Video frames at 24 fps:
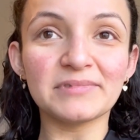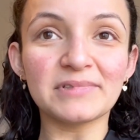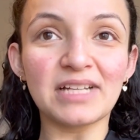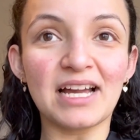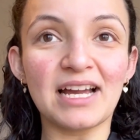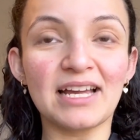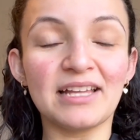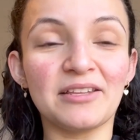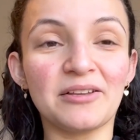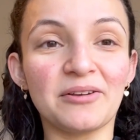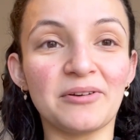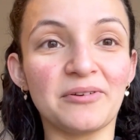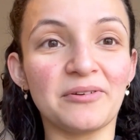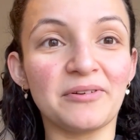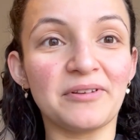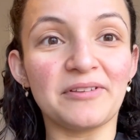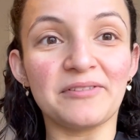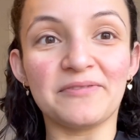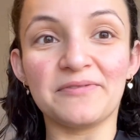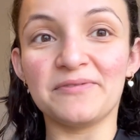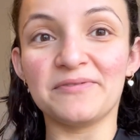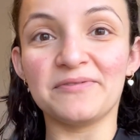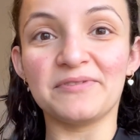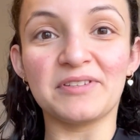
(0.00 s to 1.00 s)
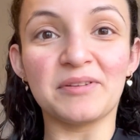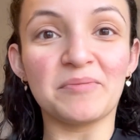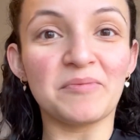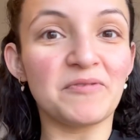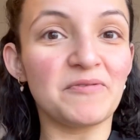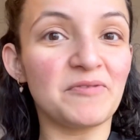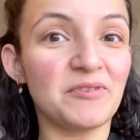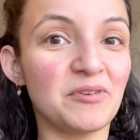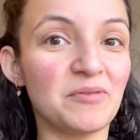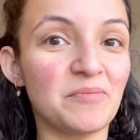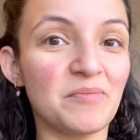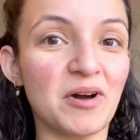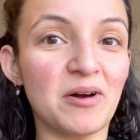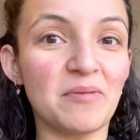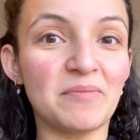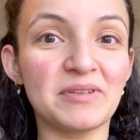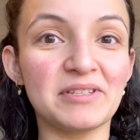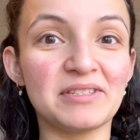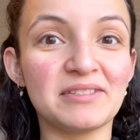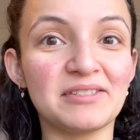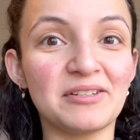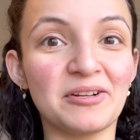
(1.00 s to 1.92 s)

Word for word: I know if some of you mamas